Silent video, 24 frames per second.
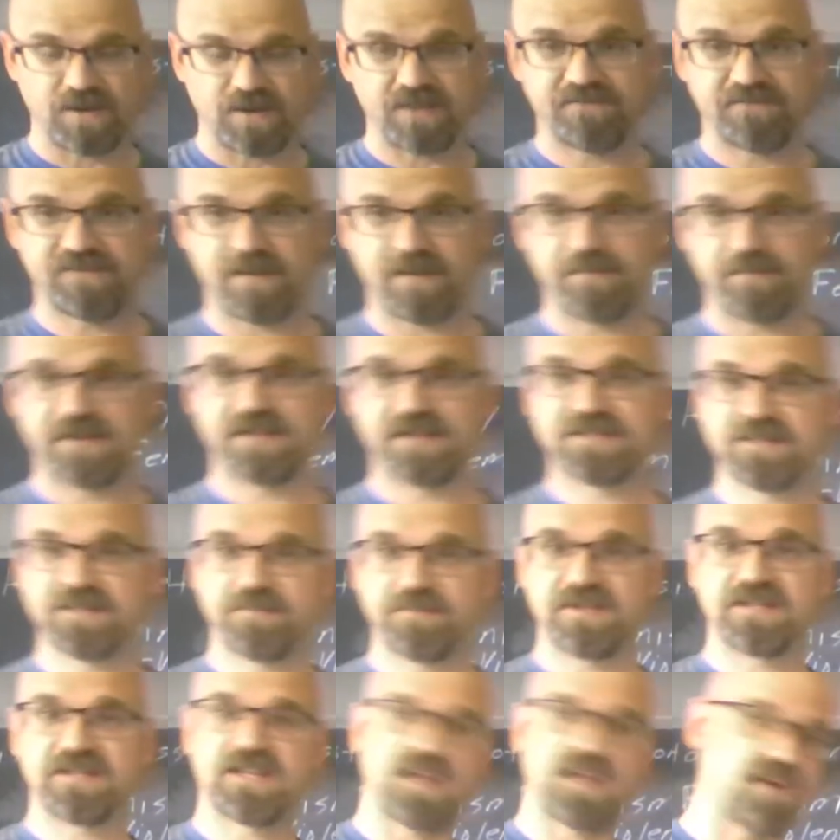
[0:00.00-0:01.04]
wave feminism
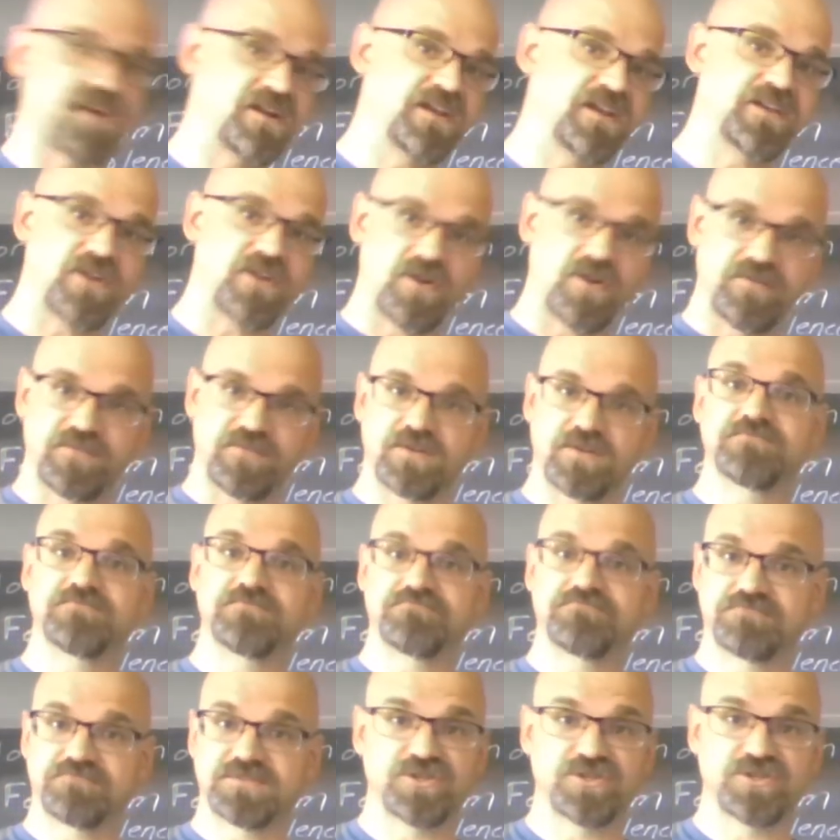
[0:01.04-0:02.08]
and carrying
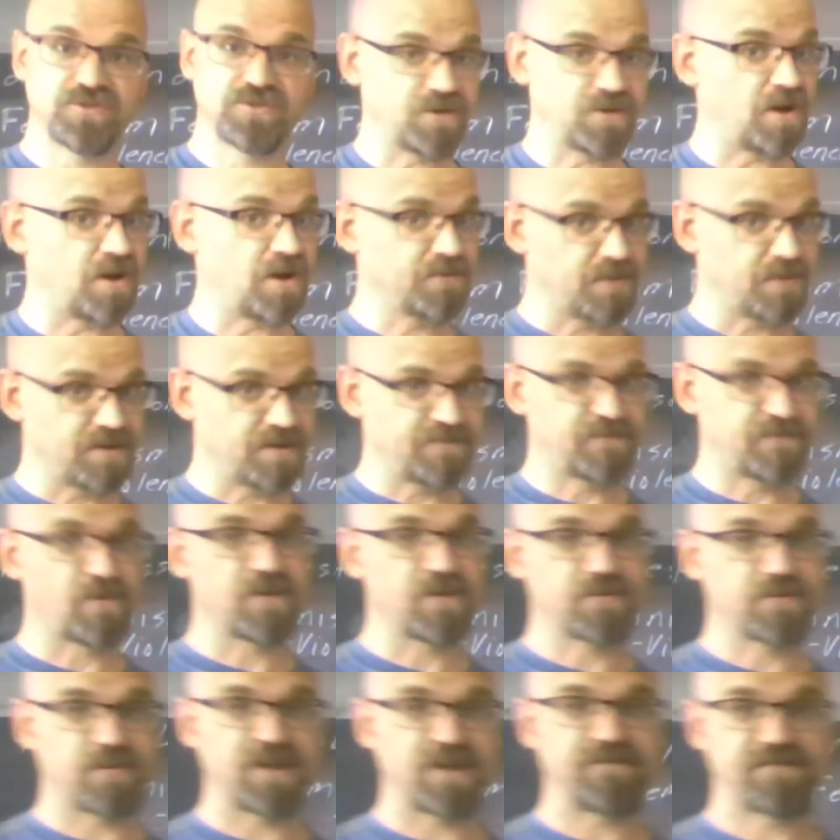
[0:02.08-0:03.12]
over to all the way to
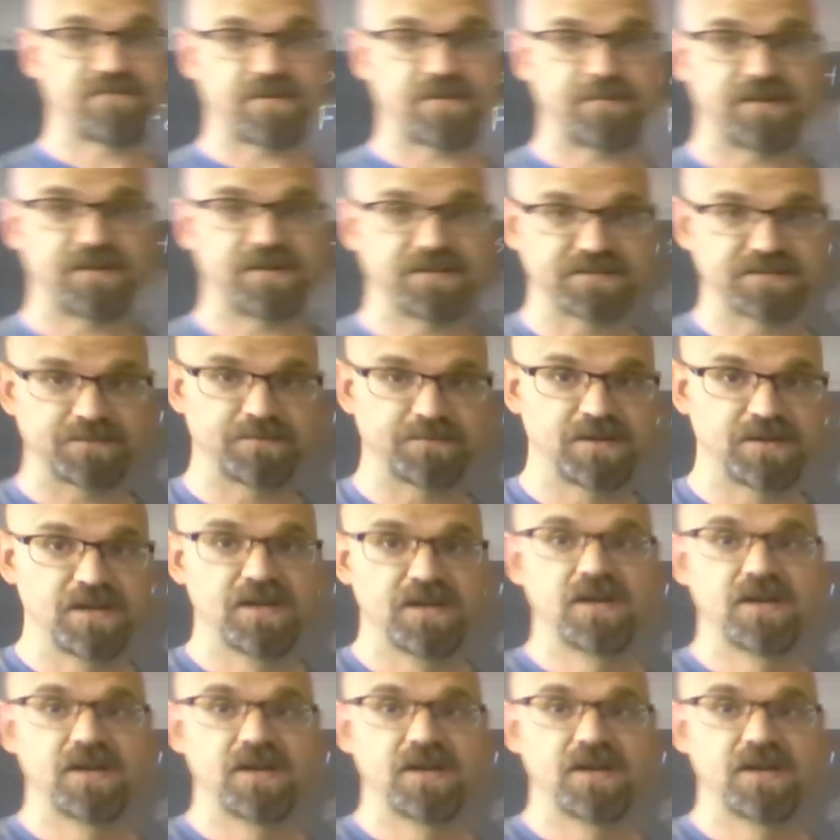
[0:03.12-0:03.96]
fourth wave feminism,